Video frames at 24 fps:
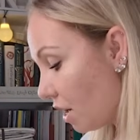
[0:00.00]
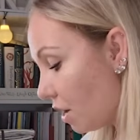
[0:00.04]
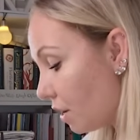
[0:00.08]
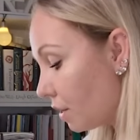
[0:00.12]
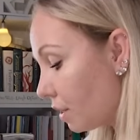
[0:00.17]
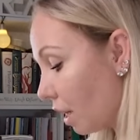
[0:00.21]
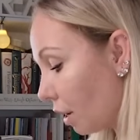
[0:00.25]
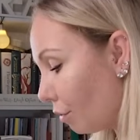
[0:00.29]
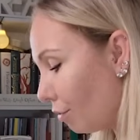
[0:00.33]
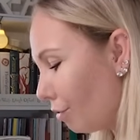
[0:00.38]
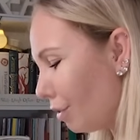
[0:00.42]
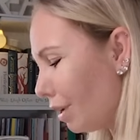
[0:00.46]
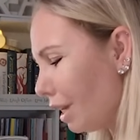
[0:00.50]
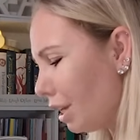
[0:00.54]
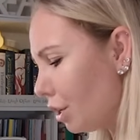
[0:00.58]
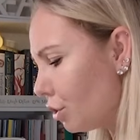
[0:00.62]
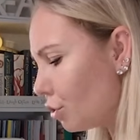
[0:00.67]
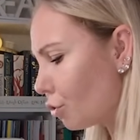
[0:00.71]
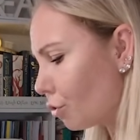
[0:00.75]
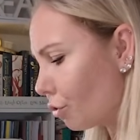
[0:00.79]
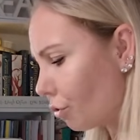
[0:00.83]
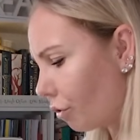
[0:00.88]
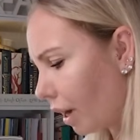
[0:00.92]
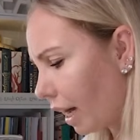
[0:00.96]
So I really
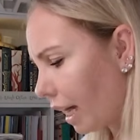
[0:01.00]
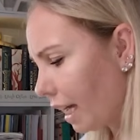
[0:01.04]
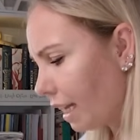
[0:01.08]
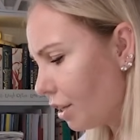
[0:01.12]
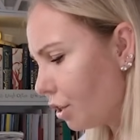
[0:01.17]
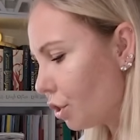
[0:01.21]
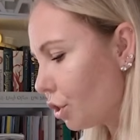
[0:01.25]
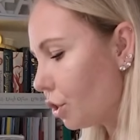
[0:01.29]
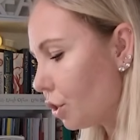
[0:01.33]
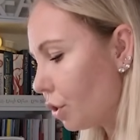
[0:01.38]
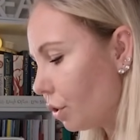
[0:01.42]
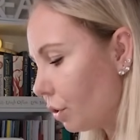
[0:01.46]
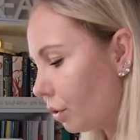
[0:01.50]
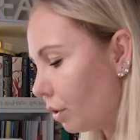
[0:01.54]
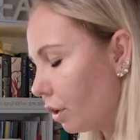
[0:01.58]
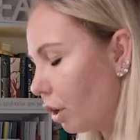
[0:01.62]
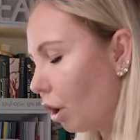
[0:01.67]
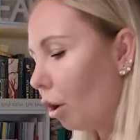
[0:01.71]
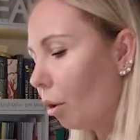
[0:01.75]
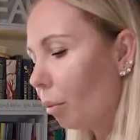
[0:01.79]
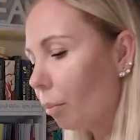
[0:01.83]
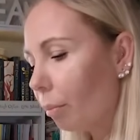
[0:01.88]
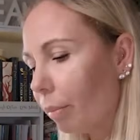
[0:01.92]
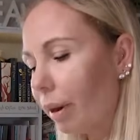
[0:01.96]
tried to
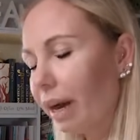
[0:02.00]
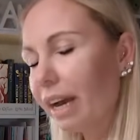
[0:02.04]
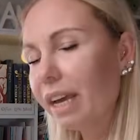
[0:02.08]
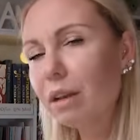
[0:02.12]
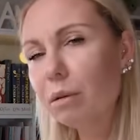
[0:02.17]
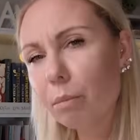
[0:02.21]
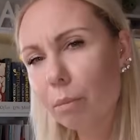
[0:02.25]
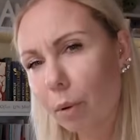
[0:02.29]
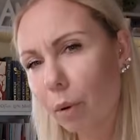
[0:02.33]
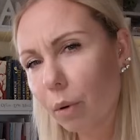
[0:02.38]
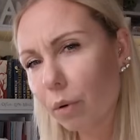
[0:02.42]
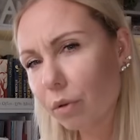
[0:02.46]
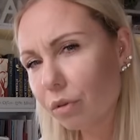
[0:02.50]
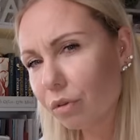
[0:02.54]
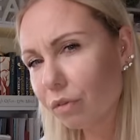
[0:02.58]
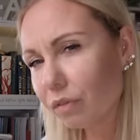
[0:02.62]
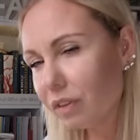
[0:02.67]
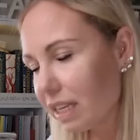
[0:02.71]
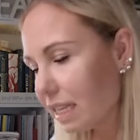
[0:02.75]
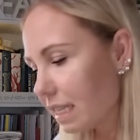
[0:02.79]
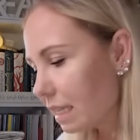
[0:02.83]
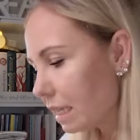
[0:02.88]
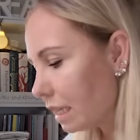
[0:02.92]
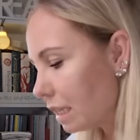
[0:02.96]
combine both of
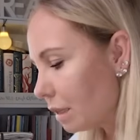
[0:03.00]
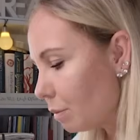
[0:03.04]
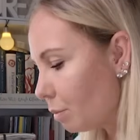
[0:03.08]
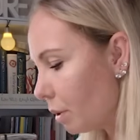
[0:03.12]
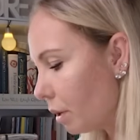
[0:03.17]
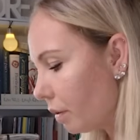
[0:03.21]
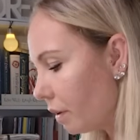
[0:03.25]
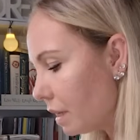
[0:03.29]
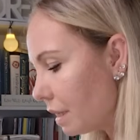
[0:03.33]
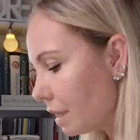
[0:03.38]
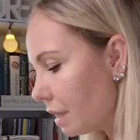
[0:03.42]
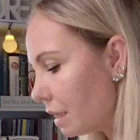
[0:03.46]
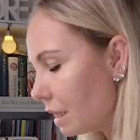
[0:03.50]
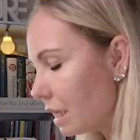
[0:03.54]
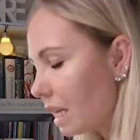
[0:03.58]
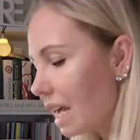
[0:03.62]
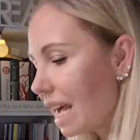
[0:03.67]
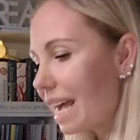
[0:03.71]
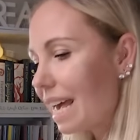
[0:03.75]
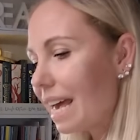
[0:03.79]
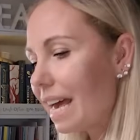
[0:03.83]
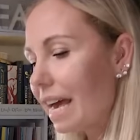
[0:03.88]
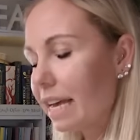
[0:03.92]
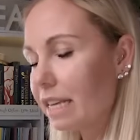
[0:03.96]
these experiences,
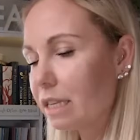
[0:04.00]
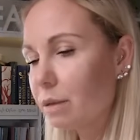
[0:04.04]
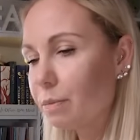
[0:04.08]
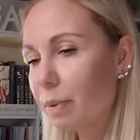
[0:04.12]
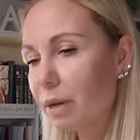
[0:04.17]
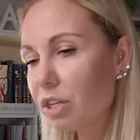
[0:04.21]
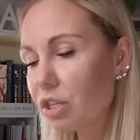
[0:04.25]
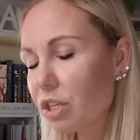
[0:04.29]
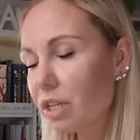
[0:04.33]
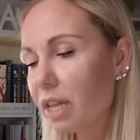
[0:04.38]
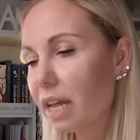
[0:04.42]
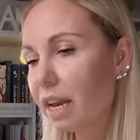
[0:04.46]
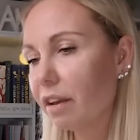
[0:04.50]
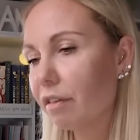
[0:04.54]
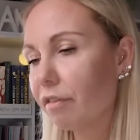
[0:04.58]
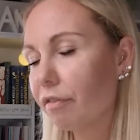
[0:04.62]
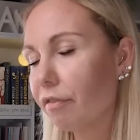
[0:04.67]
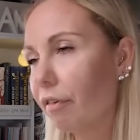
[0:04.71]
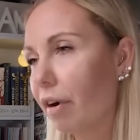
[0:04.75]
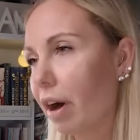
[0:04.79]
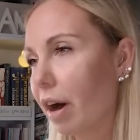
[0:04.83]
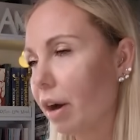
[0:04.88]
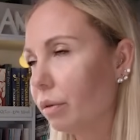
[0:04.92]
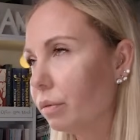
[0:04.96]
especially that I
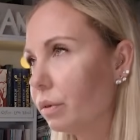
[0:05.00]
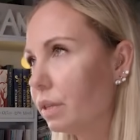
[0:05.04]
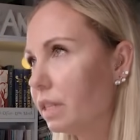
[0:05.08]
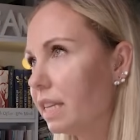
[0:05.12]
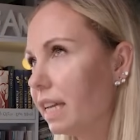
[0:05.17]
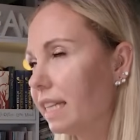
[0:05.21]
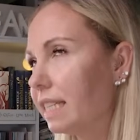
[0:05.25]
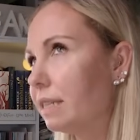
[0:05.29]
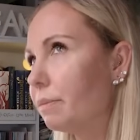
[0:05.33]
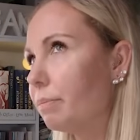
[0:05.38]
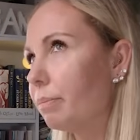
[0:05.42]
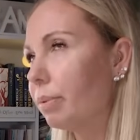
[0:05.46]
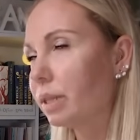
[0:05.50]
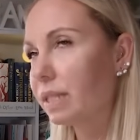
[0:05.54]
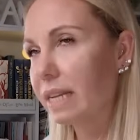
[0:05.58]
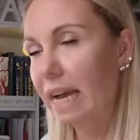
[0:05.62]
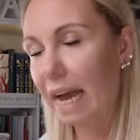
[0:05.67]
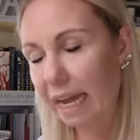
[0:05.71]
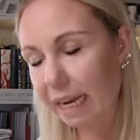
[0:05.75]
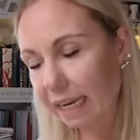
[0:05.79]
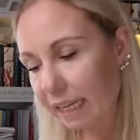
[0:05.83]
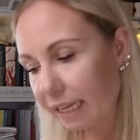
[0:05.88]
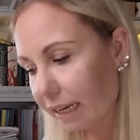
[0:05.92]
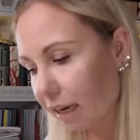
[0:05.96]
found that
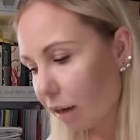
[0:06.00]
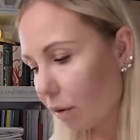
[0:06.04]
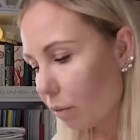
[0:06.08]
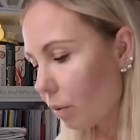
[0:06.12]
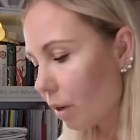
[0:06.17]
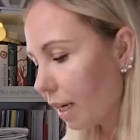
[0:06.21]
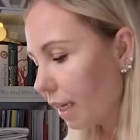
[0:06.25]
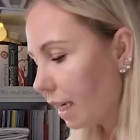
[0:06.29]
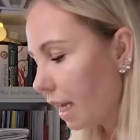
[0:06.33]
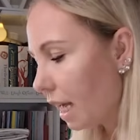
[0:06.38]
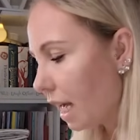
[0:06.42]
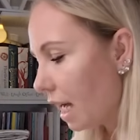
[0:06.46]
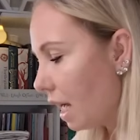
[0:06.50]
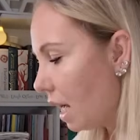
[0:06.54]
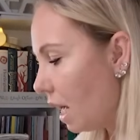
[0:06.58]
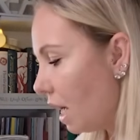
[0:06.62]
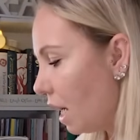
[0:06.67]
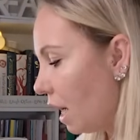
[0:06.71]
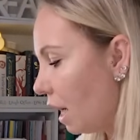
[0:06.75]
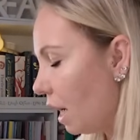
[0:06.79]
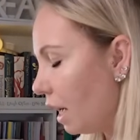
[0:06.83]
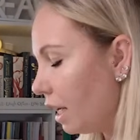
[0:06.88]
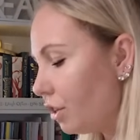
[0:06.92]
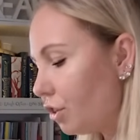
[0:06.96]
Botanica one,
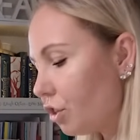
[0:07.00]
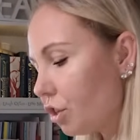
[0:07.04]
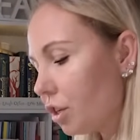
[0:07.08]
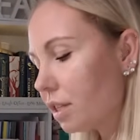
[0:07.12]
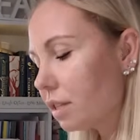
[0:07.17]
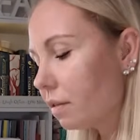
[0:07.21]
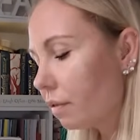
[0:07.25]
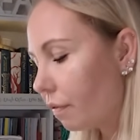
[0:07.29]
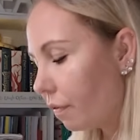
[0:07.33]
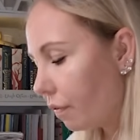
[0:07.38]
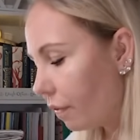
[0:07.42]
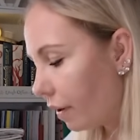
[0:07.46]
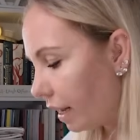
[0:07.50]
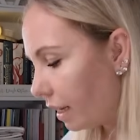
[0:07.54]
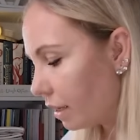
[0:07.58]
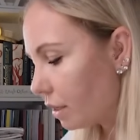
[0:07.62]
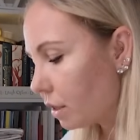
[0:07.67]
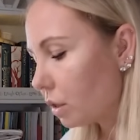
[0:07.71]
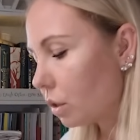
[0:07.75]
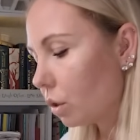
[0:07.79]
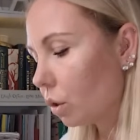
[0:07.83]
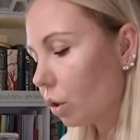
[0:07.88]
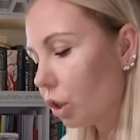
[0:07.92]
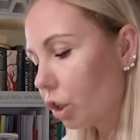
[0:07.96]
it just felt
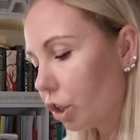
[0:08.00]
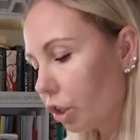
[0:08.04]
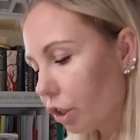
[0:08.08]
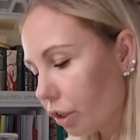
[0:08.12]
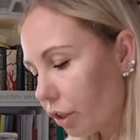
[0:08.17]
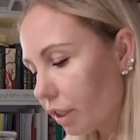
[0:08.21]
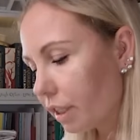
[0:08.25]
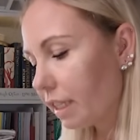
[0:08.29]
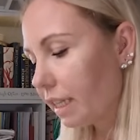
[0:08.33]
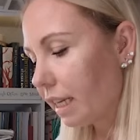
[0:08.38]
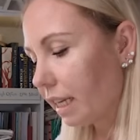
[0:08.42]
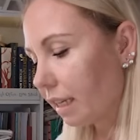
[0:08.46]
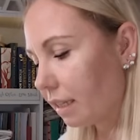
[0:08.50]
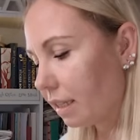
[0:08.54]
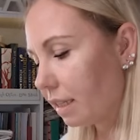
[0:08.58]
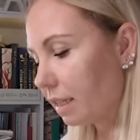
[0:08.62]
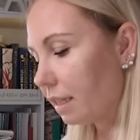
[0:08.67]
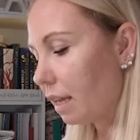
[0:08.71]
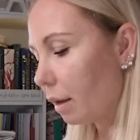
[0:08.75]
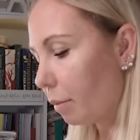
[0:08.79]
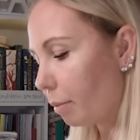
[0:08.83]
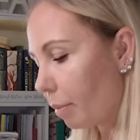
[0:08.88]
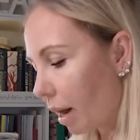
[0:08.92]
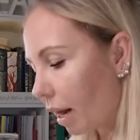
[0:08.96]
so good that
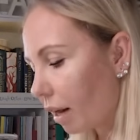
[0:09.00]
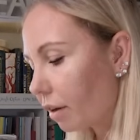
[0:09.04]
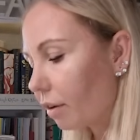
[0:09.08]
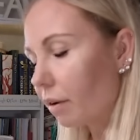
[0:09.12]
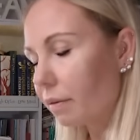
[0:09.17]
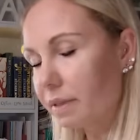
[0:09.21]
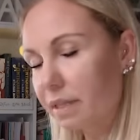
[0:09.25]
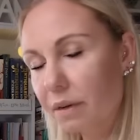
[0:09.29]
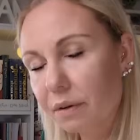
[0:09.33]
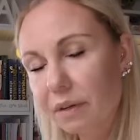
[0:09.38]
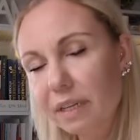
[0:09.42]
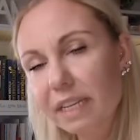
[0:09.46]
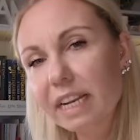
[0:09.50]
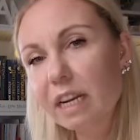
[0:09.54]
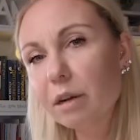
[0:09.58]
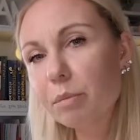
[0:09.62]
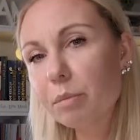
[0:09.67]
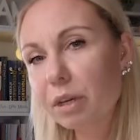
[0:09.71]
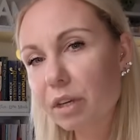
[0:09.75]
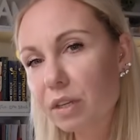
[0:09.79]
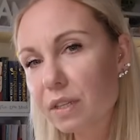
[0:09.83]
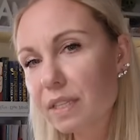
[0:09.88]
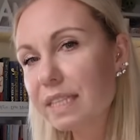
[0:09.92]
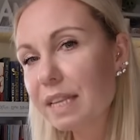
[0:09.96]
the backgrounds are there,
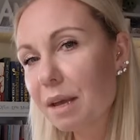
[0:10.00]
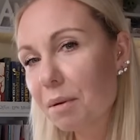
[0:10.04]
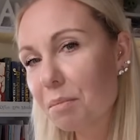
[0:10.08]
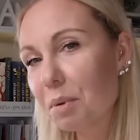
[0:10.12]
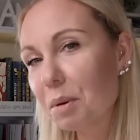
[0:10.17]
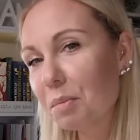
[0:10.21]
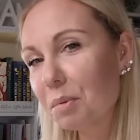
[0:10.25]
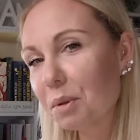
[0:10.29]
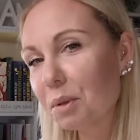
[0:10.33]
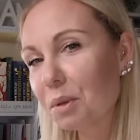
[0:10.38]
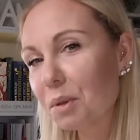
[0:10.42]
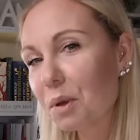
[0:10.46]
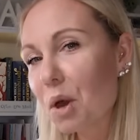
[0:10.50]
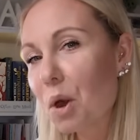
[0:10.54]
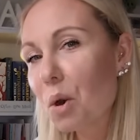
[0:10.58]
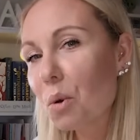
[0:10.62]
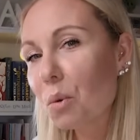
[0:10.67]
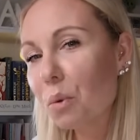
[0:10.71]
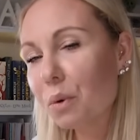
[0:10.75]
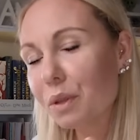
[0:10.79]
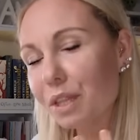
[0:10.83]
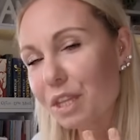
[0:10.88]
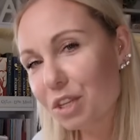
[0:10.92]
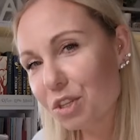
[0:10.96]
because some people
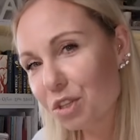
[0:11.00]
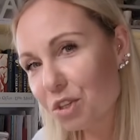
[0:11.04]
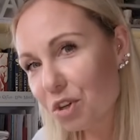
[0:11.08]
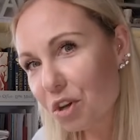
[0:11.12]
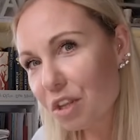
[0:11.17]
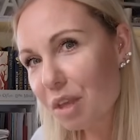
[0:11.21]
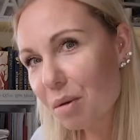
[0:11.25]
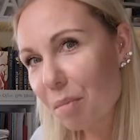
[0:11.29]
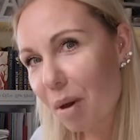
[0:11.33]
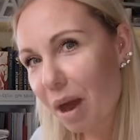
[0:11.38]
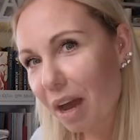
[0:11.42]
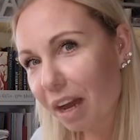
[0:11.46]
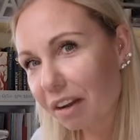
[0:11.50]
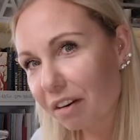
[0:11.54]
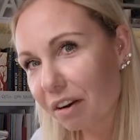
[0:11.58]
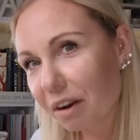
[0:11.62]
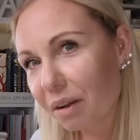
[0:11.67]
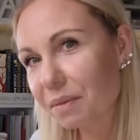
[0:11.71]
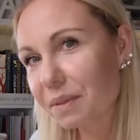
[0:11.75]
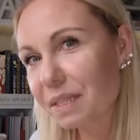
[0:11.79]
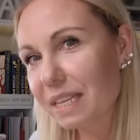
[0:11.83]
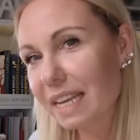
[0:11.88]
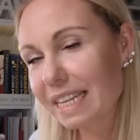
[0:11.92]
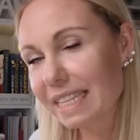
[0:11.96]
would enjoy the
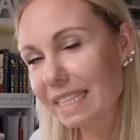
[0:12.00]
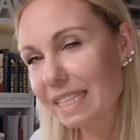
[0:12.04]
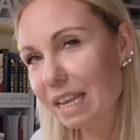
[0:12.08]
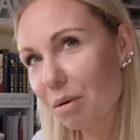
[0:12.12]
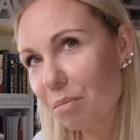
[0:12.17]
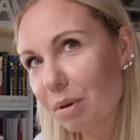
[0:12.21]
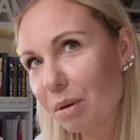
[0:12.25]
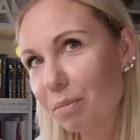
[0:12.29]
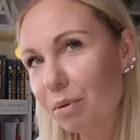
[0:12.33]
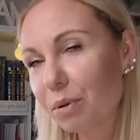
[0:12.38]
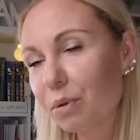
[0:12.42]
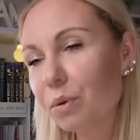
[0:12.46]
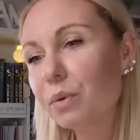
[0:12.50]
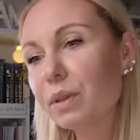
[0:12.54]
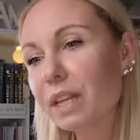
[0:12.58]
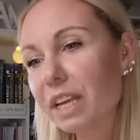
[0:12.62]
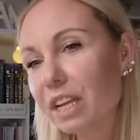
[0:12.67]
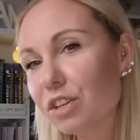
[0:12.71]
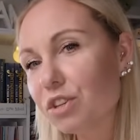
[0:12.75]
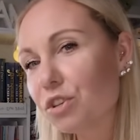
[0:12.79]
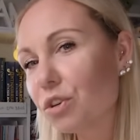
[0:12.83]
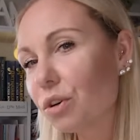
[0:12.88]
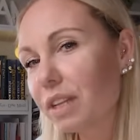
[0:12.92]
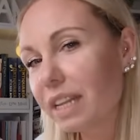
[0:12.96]
backgrounds and some people would
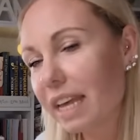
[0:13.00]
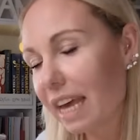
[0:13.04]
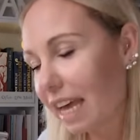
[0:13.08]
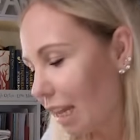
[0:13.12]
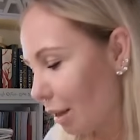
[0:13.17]
enjoy the